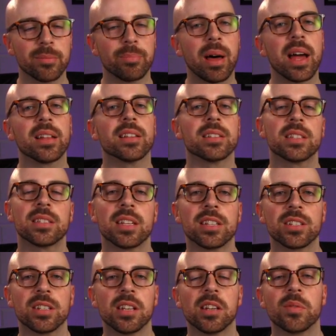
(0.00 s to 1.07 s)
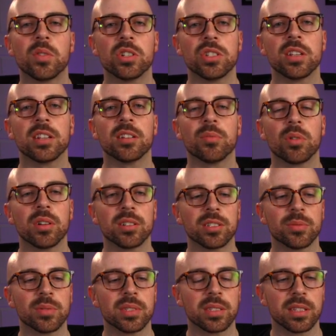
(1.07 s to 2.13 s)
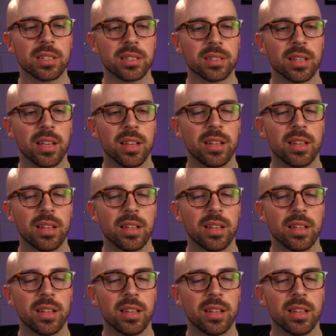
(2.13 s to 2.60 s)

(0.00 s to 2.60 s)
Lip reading: pilot station in Virginia, whereas it was the